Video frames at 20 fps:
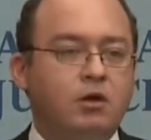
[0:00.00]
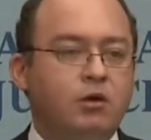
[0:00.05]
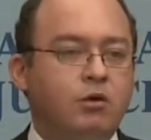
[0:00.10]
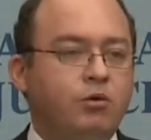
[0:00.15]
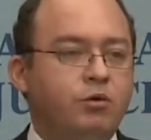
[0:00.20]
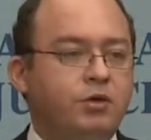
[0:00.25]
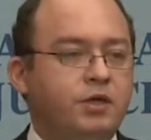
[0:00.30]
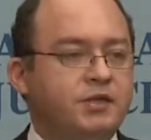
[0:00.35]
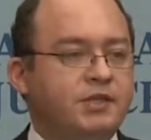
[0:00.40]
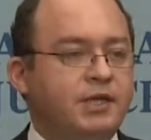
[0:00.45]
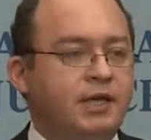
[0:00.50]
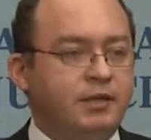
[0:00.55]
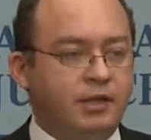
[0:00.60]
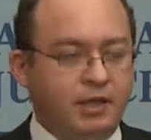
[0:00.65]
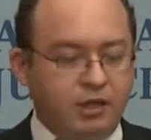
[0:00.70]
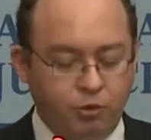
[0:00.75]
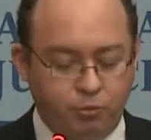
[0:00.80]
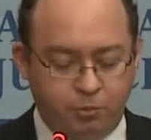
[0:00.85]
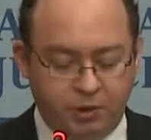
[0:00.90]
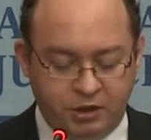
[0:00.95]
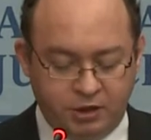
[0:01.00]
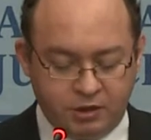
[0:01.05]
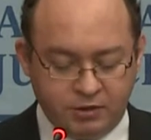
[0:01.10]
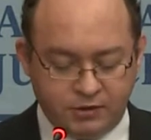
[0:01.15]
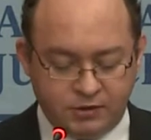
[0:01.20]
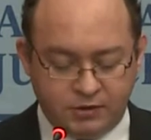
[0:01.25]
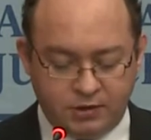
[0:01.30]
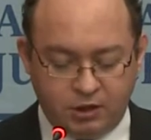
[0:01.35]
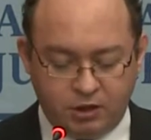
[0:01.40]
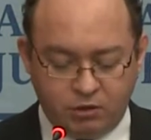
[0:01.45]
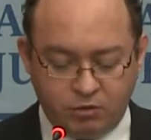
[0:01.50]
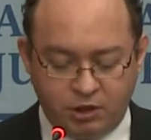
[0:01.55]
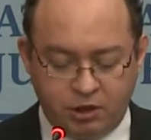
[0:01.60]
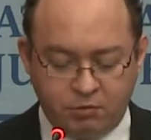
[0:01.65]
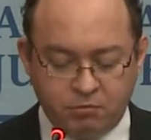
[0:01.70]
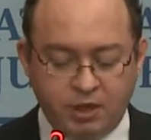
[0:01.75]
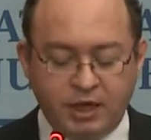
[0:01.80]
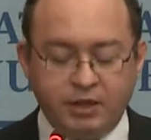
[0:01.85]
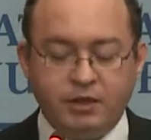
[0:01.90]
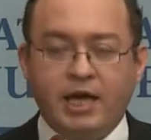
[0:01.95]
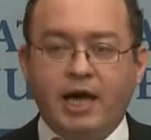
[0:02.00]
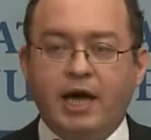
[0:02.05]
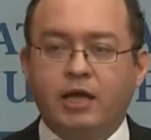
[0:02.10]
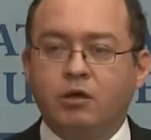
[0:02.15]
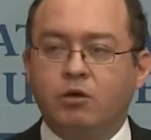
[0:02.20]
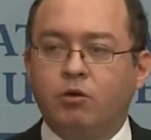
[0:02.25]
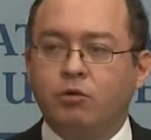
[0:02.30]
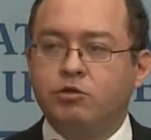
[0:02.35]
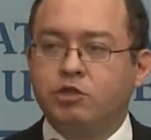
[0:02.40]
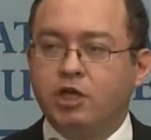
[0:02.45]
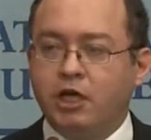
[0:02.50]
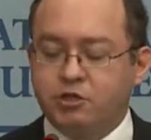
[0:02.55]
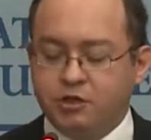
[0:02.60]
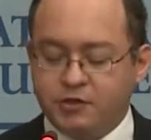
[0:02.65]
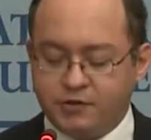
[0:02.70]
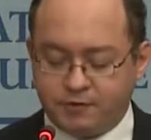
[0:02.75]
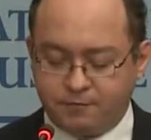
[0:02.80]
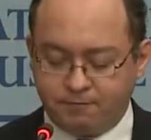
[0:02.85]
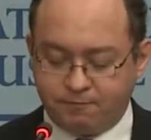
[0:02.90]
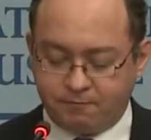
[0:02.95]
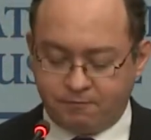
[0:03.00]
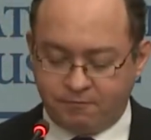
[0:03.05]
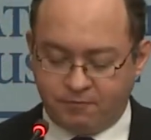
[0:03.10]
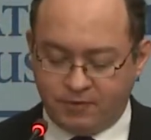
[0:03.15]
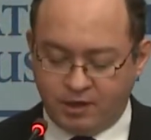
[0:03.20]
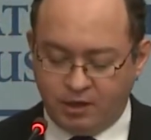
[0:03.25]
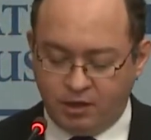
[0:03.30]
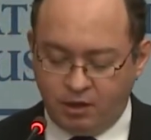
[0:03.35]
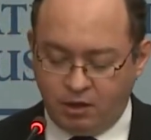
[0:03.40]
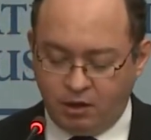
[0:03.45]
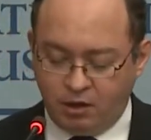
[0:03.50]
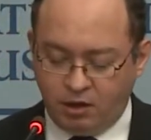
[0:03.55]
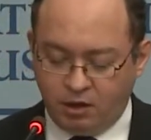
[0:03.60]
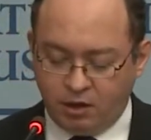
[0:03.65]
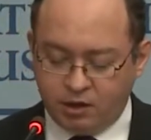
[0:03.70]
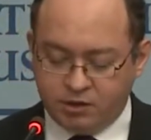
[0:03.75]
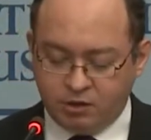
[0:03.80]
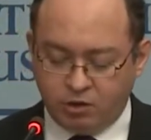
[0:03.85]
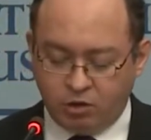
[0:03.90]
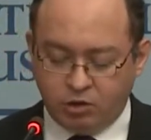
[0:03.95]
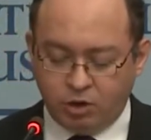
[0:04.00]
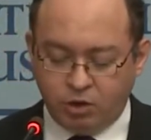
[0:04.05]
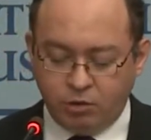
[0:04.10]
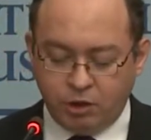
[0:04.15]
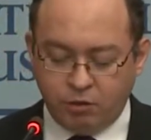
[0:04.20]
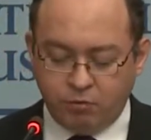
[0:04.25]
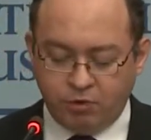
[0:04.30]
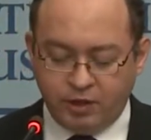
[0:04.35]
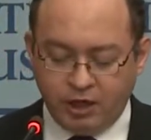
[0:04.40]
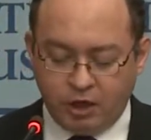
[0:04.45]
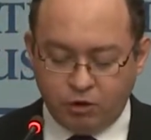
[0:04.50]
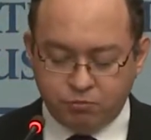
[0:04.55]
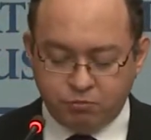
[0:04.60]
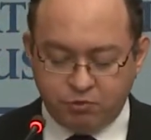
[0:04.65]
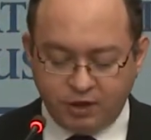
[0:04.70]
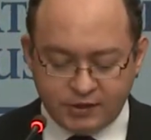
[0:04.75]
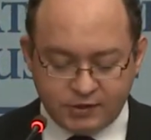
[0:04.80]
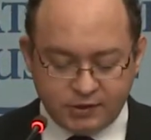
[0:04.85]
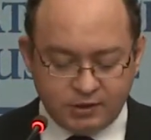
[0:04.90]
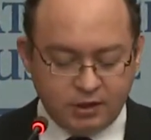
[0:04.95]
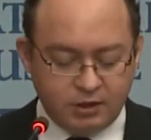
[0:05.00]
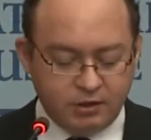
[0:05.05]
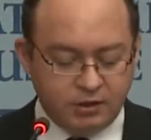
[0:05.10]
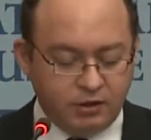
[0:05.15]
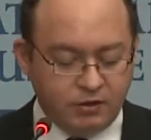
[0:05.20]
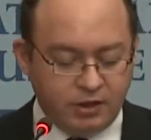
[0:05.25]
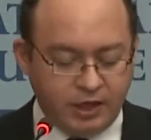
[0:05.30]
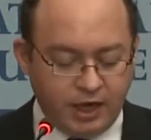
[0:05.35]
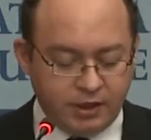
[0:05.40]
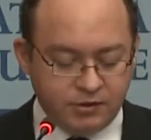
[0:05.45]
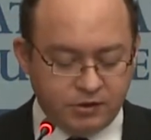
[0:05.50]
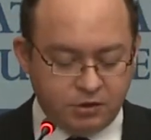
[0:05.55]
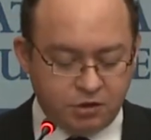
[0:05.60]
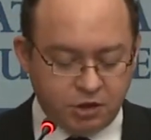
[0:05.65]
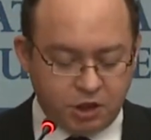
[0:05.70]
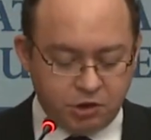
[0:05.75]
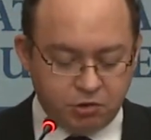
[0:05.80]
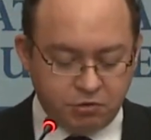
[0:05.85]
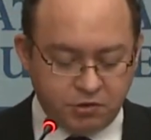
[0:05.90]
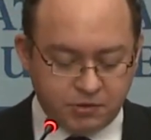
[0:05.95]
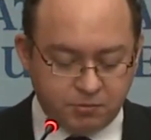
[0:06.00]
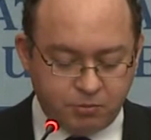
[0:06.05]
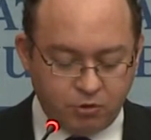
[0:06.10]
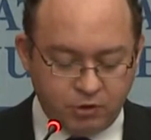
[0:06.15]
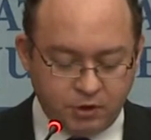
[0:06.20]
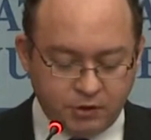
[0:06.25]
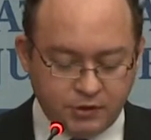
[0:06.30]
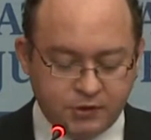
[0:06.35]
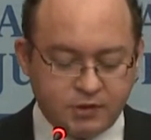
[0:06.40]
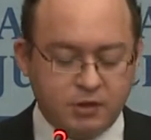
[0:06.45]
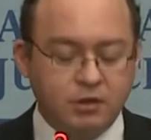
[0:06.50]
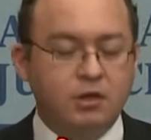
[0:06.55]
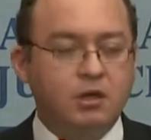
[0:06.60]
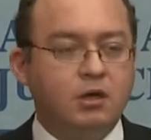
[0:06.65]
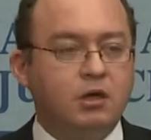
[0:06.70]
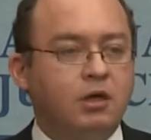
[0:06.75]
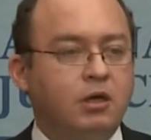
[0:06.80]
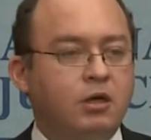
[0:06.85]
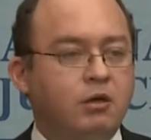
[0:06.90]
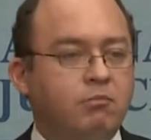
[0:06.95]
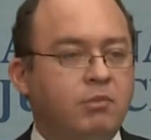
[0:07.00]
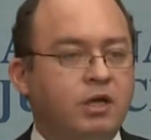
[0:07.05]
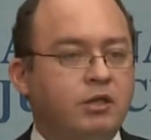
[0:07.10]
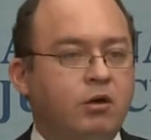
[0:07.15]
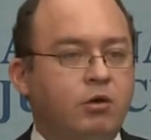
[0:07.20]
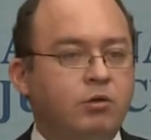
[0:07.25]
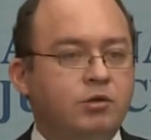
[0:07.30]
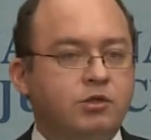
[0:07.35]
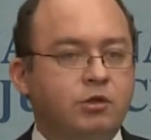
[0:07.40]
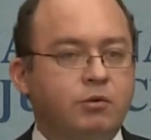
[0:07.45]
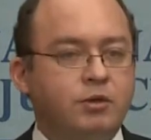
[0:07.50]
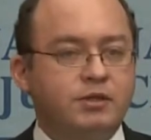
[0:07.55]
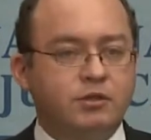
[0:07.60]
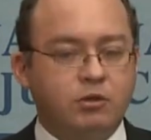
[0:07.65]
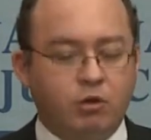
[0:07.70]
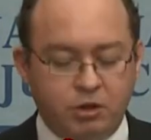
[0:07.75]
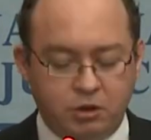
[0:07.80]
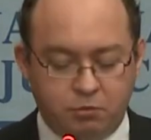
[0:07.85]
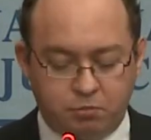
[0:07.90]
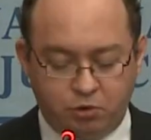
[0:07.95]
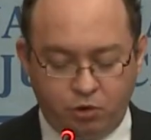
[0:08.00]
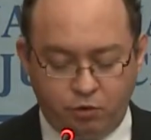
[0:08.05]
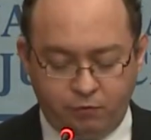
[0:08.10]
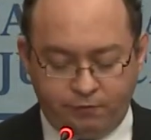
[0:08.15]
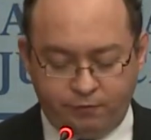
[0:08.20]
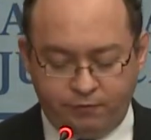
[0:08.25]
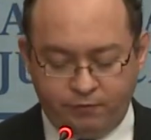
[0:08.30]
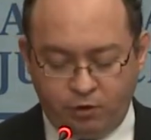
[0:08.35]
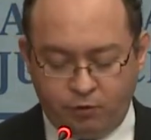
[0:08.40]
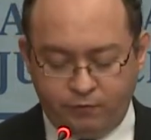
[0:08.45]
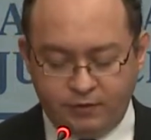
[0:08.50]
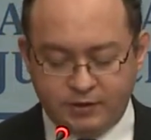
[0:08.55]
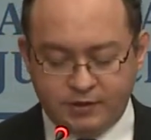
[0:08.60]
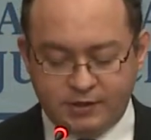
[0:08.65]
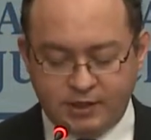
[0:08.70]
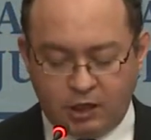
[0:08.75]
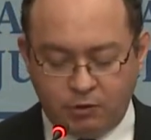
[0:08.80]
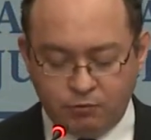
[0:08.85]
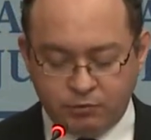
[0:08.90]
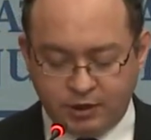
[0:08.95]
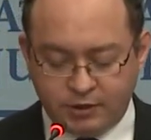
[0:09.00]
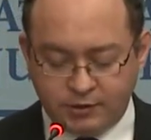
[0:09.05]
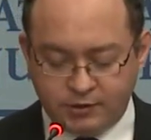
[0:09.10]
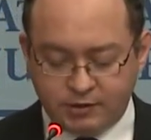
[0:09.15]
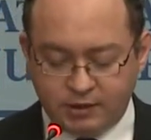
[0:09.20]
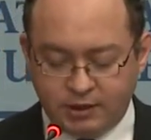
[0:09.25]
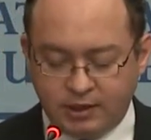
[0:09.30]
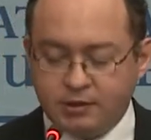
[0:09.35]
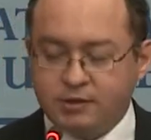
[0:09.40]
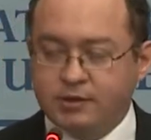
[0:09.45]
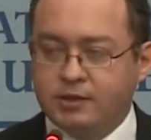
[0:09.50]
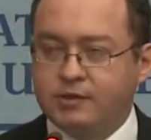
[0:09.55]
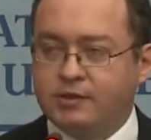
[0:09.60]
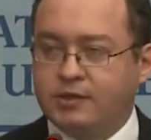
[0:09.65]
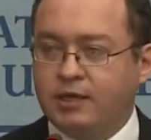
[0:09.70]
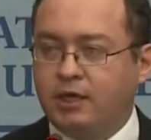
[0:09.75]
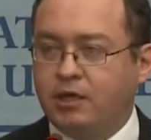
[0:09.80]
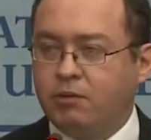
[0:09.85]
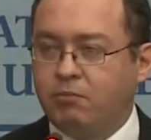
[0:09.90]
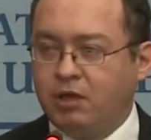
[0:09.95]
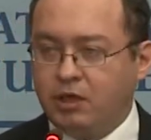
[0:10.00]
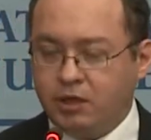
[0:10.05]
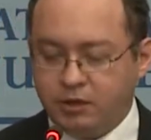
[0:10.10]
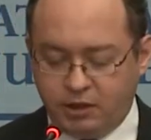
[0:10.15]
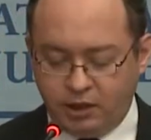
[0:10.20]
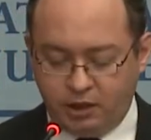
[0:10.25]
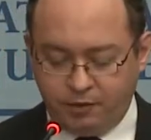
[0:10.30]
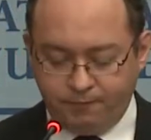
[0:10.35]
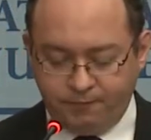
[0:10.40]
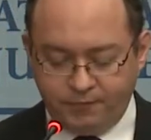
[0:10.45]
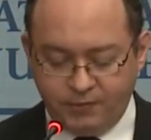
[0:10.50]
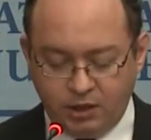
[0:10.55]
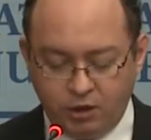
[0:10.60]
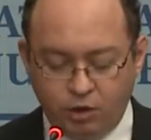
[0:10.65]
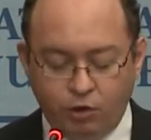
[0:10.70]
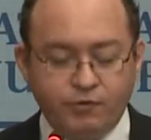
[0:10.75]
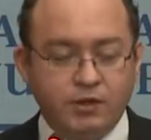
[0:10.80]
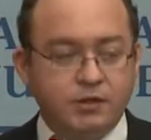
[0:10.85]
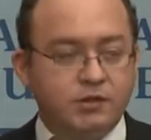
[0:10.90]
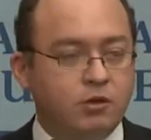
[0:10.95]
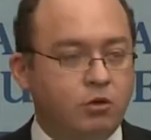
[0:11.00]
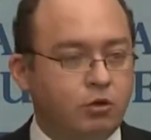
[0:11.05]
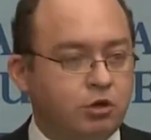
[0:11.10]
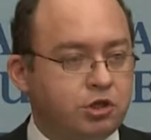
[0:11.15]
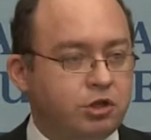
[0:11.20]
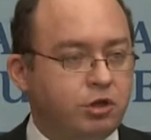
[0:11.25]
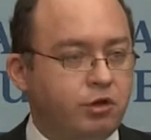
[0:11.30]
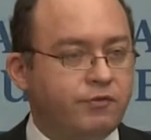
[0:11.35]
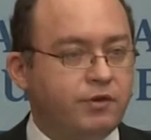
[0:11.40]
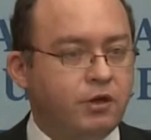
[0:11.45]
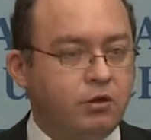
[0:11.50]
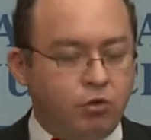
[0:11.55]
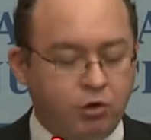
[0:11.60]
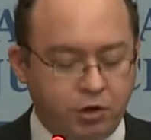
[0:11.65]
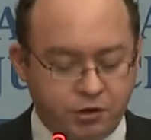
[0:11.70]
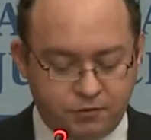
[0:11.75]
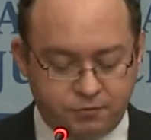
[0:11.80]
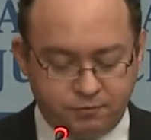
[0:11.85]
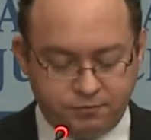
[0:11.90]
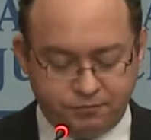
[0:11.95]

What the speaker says: or dissenting opinions, including by the ad hoc judges, is not only without precedent in the ICJ jurisprudence, but also a solid proof of the soundness and sustainability of the solution of the court.